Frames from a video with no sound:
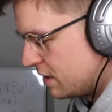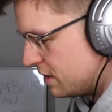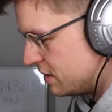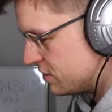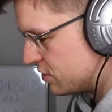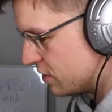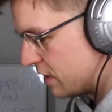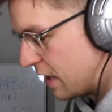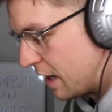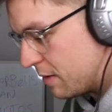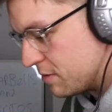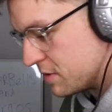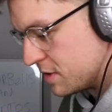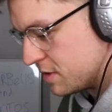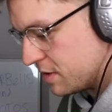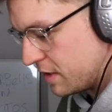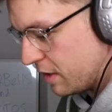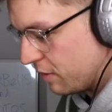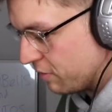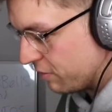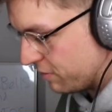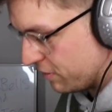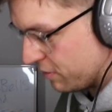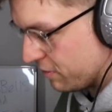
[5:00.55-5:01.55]
So that was the
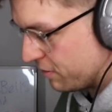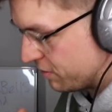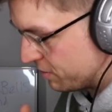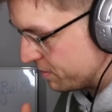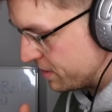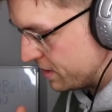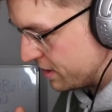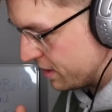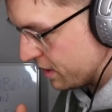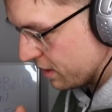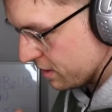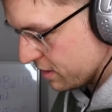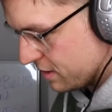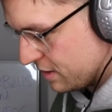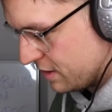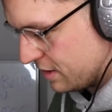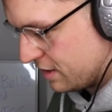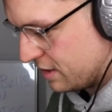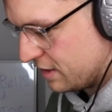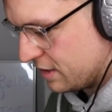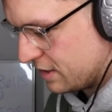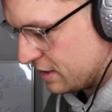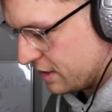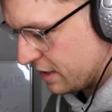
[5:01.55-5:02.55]
downfall for me there.
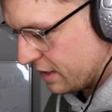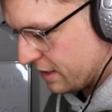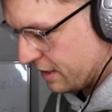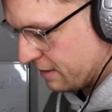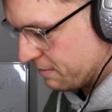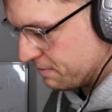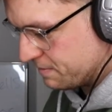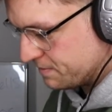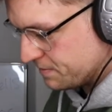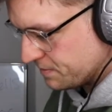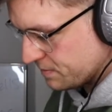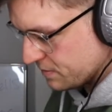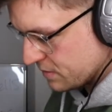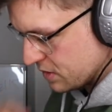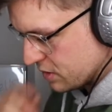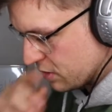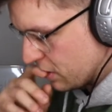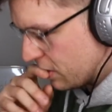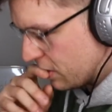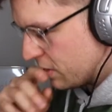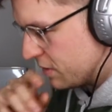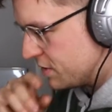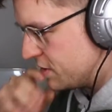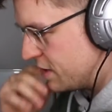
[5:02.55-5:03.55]
Um,
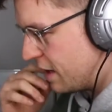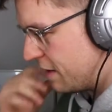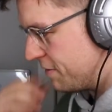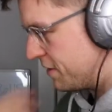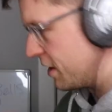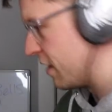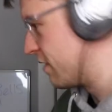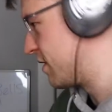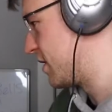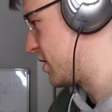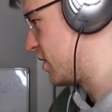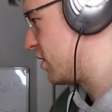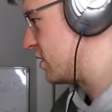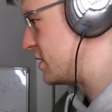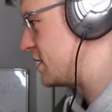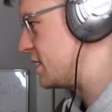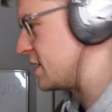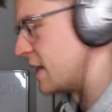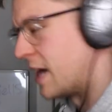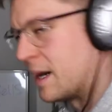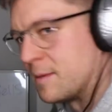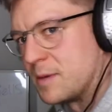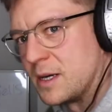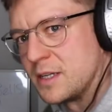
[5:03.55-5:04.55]
So you have to get rid of all
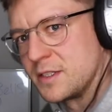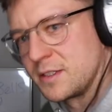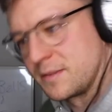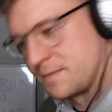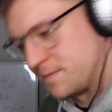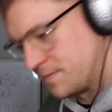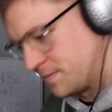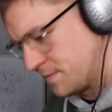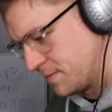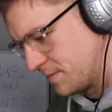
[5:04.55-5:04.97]
these habits,